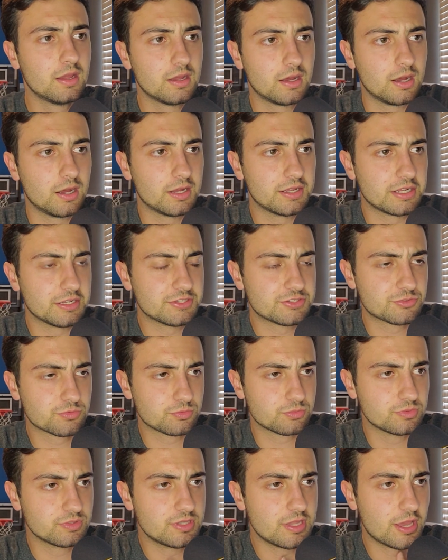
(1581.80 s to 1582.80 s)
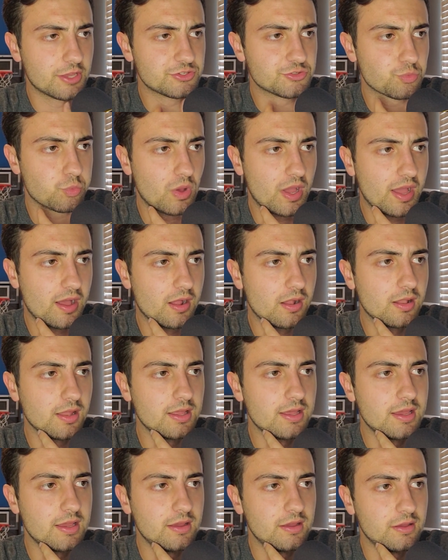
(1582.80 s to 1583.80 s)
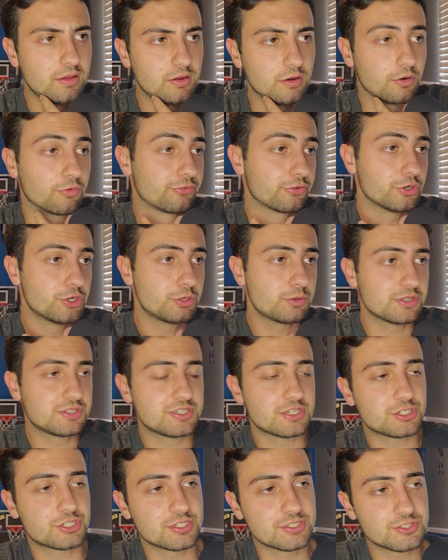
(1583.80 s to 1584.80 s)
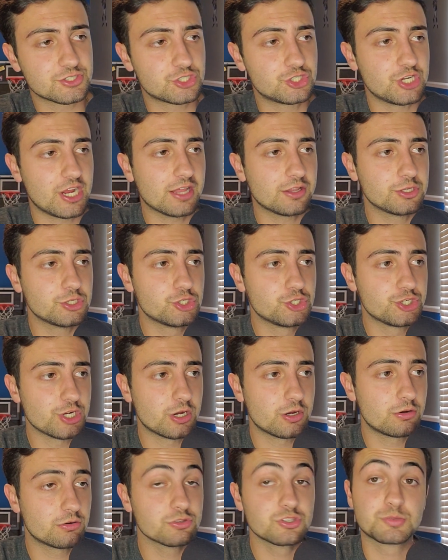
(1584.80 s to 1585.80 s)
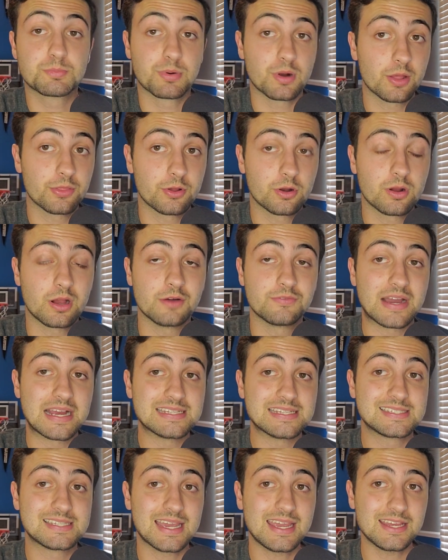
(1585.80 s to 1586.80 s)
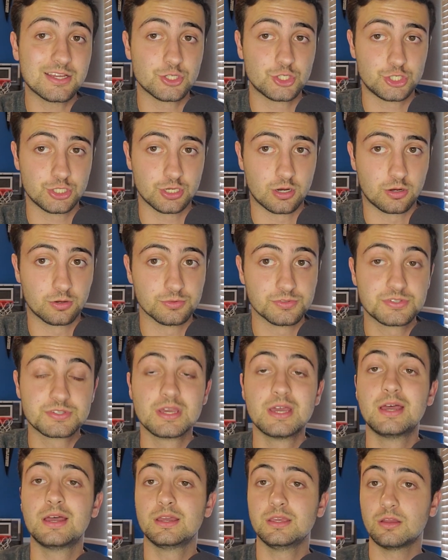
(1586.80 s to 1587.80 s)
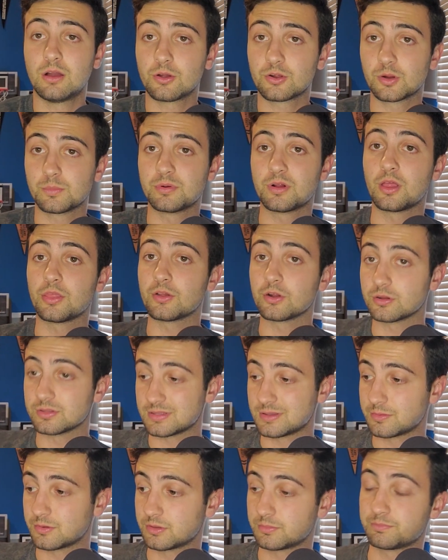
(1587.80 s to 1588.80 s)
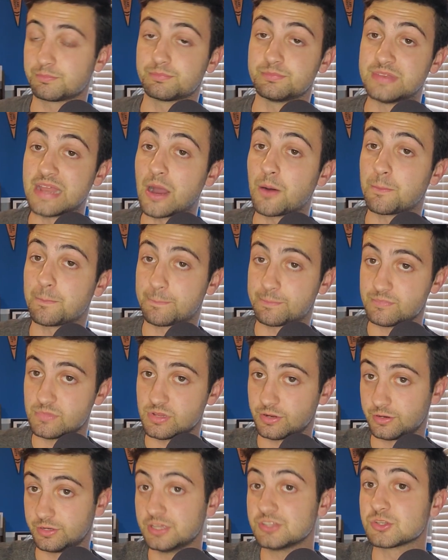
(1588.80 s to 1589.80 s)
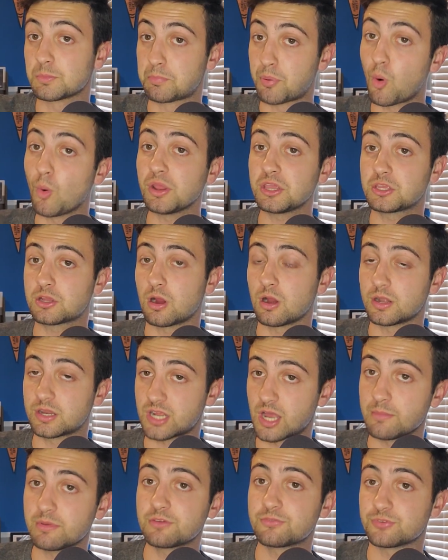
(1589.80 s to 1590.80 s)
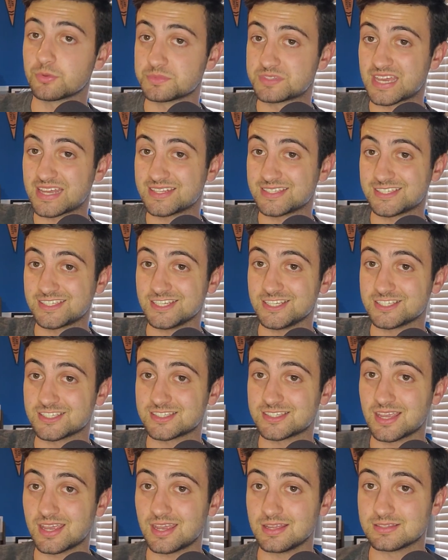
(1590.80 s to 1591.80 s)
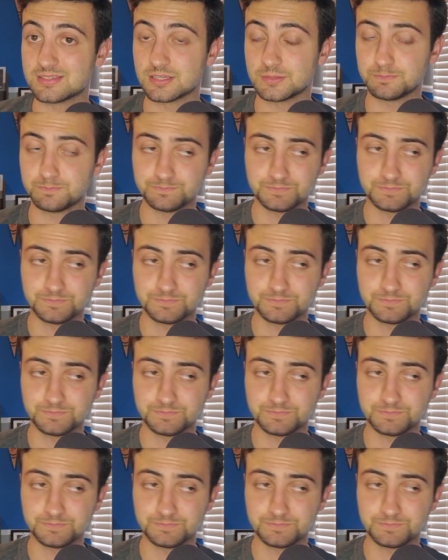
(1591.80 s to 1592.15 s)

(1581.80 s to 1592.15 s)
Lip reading: As well, or for new additions, Jalen Jones, brother of Isaiah Jones, younger brother, now he's a point guard coming from Tennessee State.